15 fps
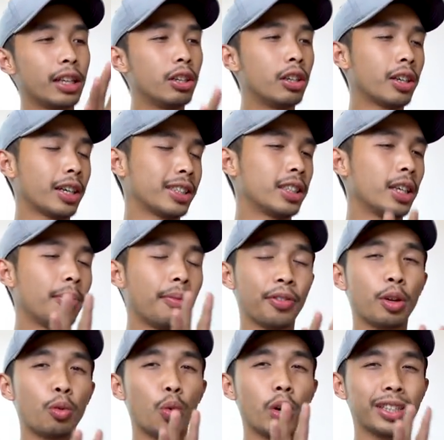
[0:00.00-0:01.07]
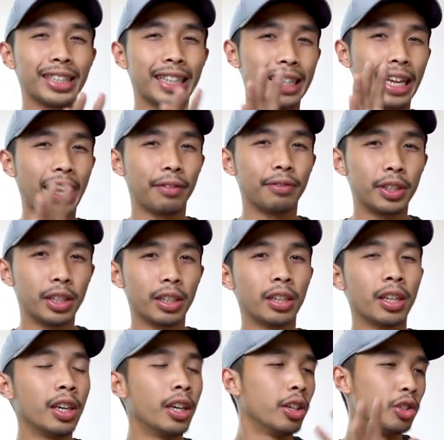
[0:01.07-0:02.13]
look at some of the works that I have done
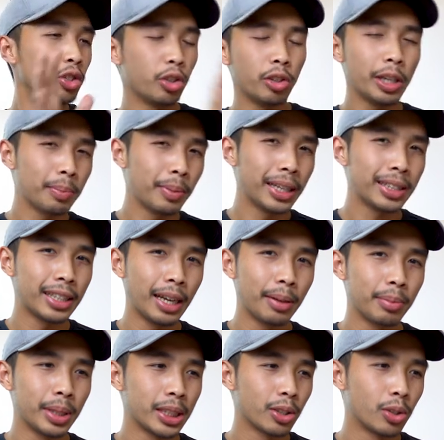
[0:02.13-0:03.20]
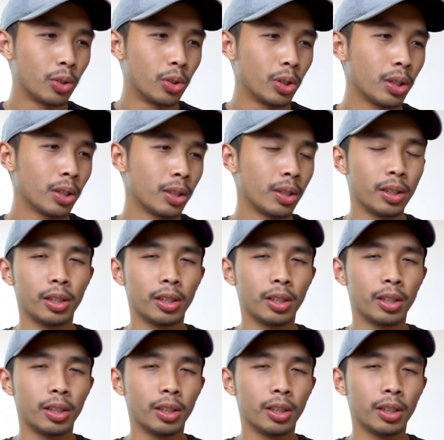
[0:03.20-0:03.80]
during my time in school,